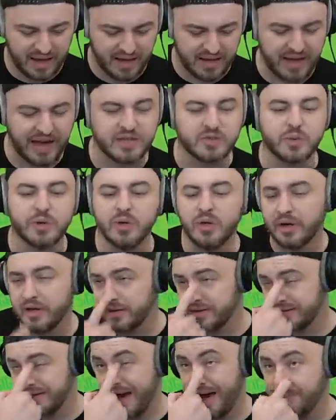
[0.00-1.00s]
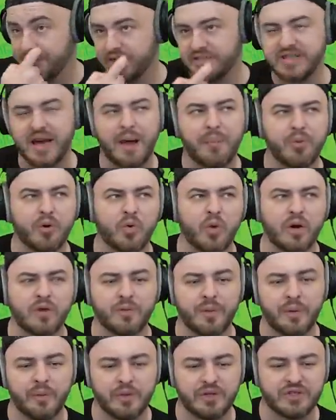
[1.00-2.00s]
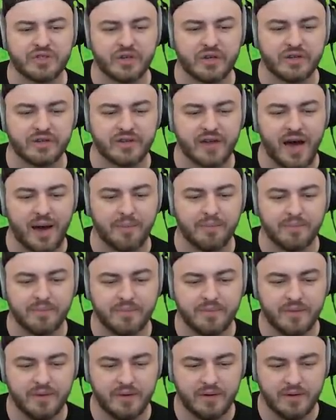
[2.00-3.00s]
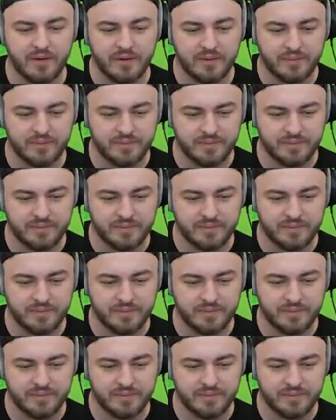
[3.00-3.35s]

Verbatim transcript: hey, guys, oh, will you look at the top, the top real quick for me? We just look at the top. I'm looking